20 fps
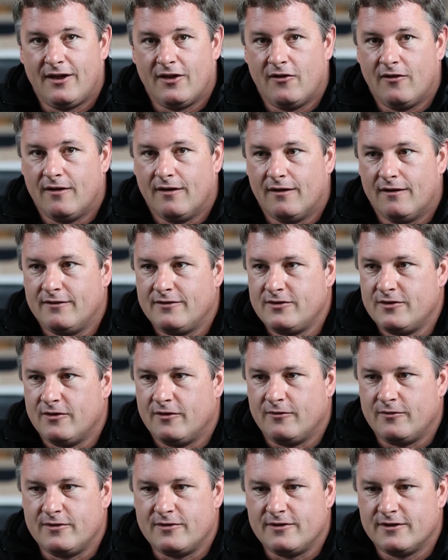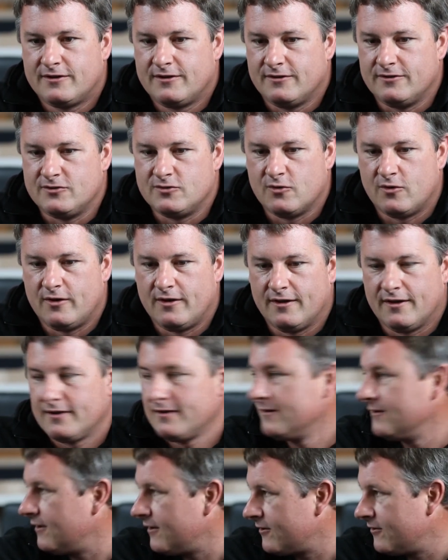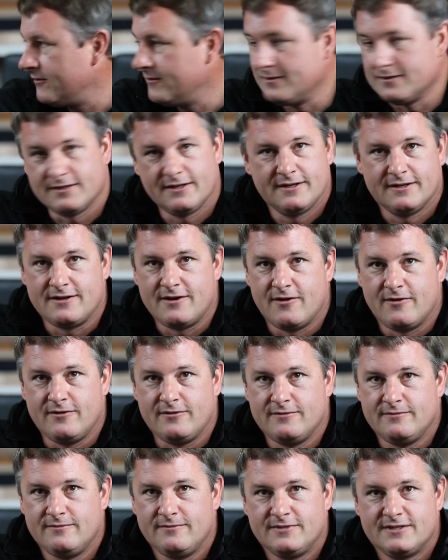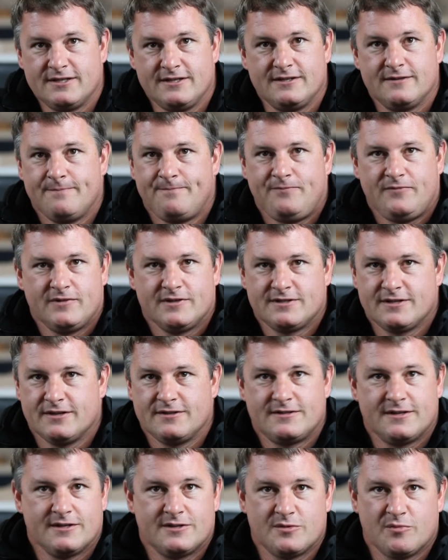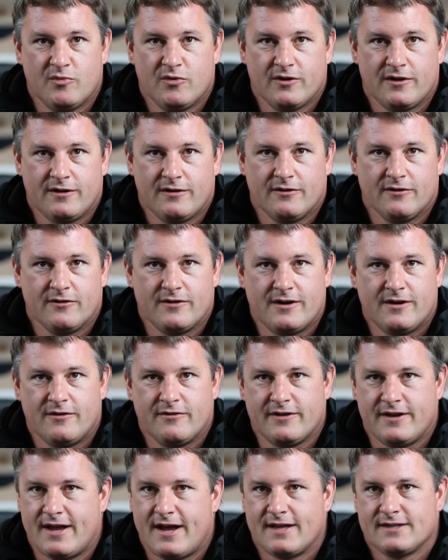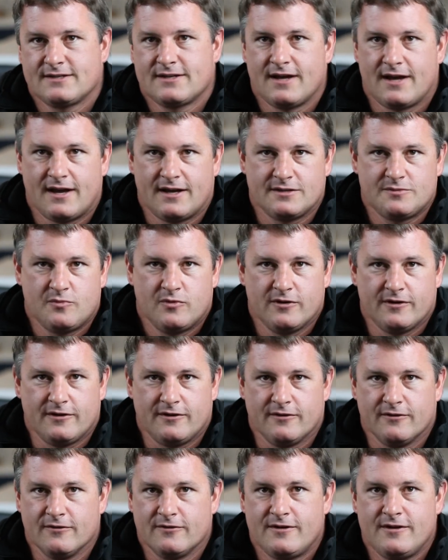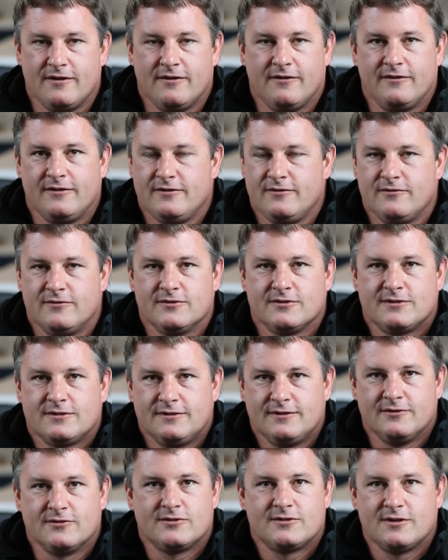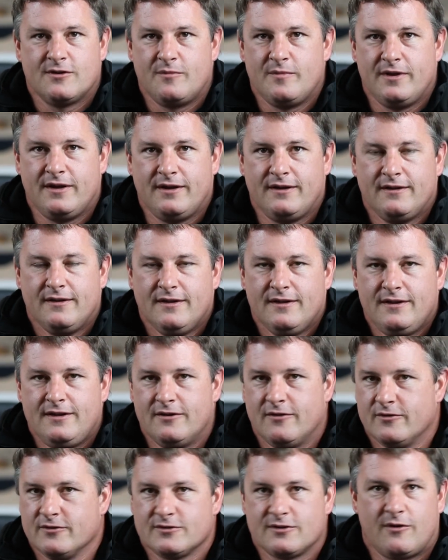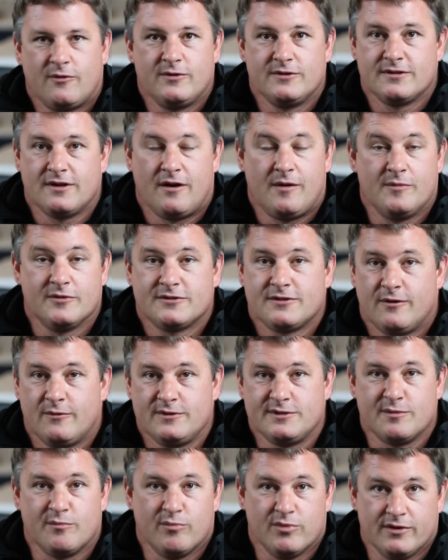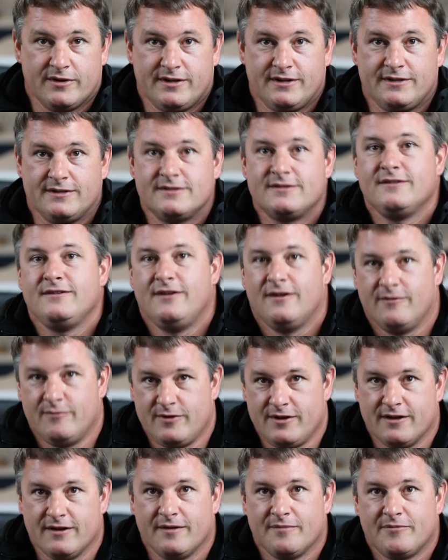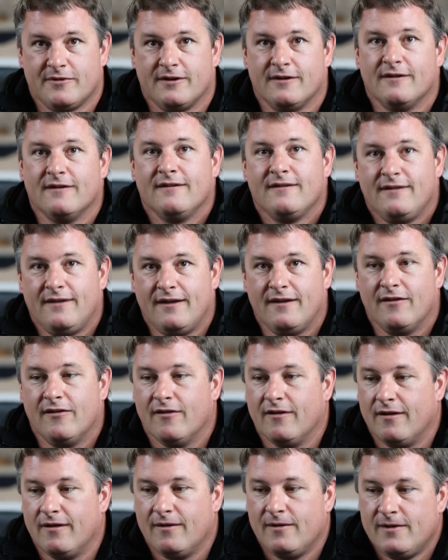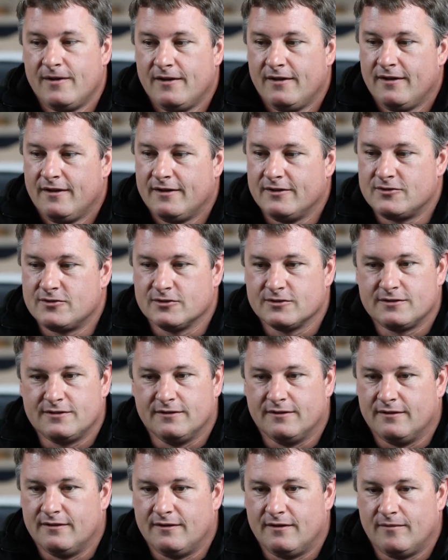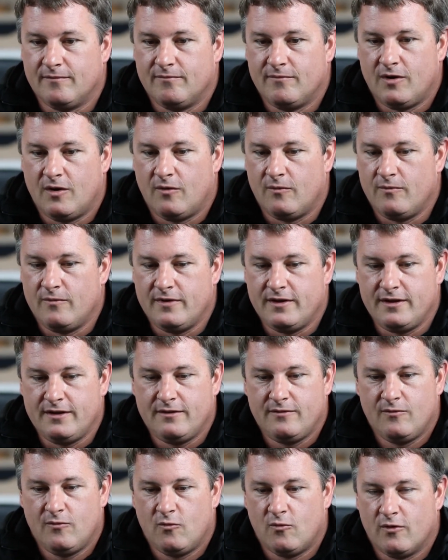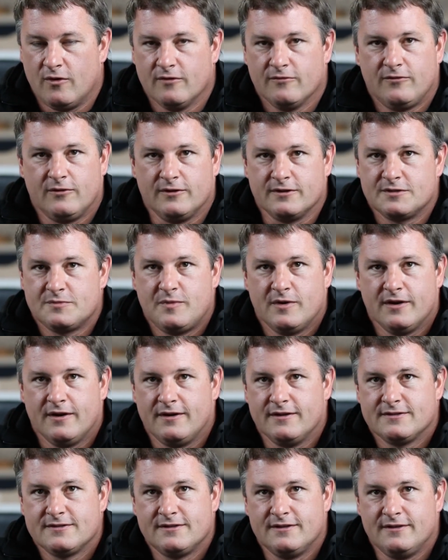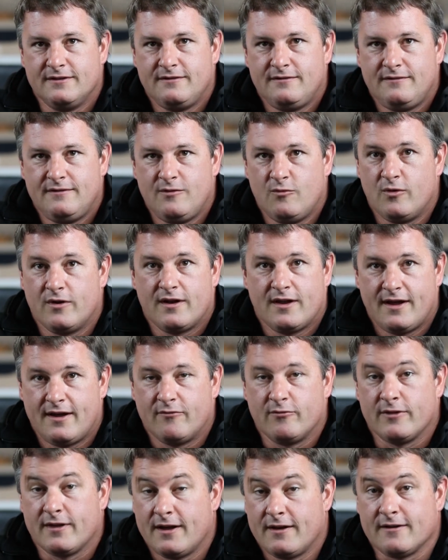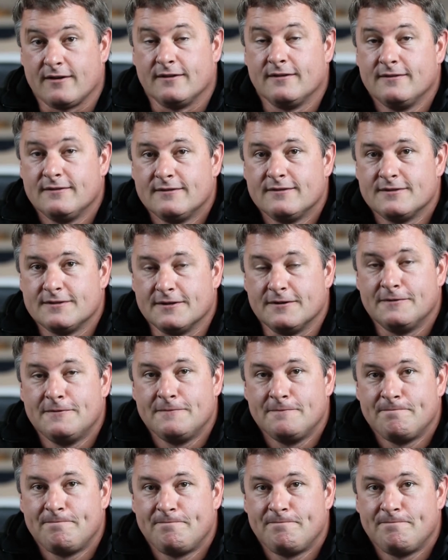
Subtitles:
and you get to enjoy, like Clinton said, you see sunsets are prettier, the night sky is prettier, there's so many, there's almost always a breeze when you get up there, and it's just a neat, wonderful experience that you wouldn't have without it. So